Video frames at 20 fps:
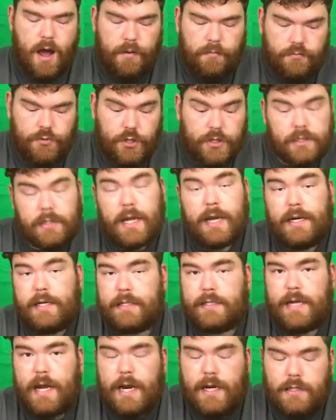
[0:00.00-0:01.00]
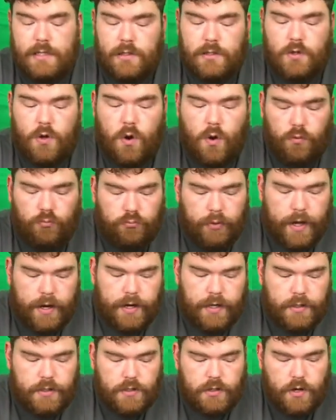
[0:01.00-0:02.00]
Just like snakes, it's
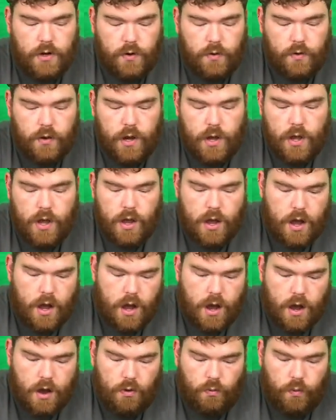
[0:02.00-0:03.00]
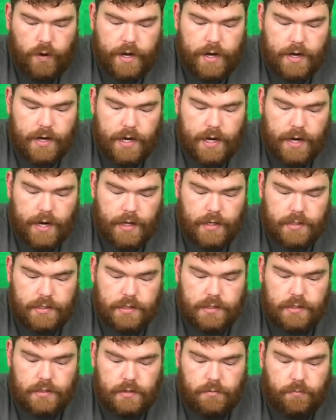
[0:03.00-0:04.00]
cold-blooded, so when its
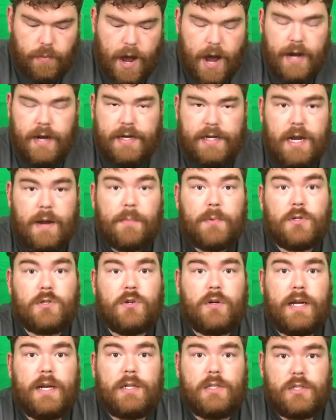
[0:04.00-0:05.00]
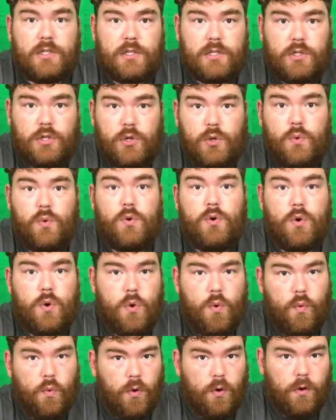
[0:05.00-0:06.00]
body temperature gets too
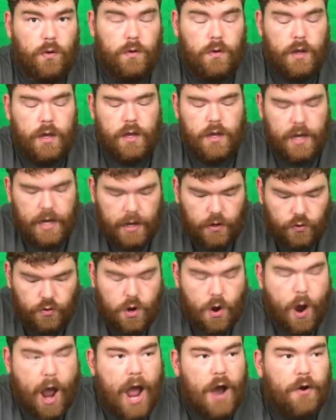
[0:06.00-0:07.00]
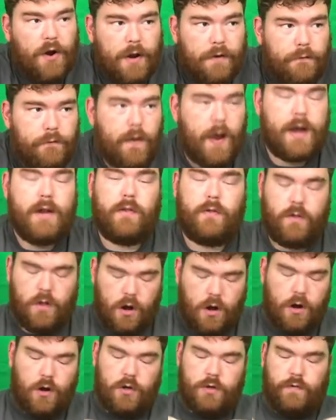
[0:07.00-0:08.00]
cool, it'll go out and find a
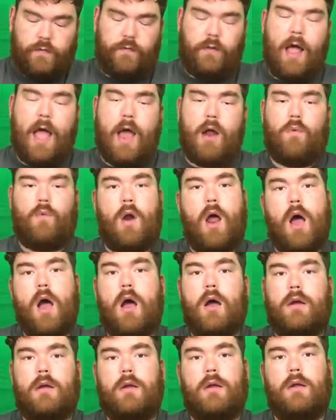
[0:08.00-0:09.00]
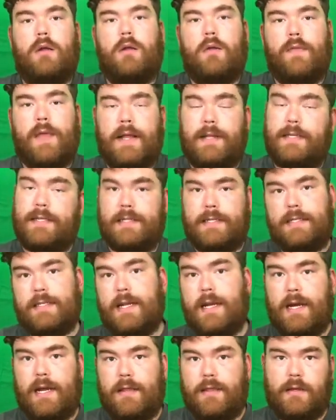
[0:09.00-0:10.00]
large flat rock that's
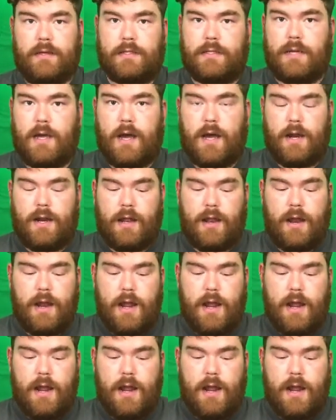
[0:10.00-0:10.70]
sitting in the sun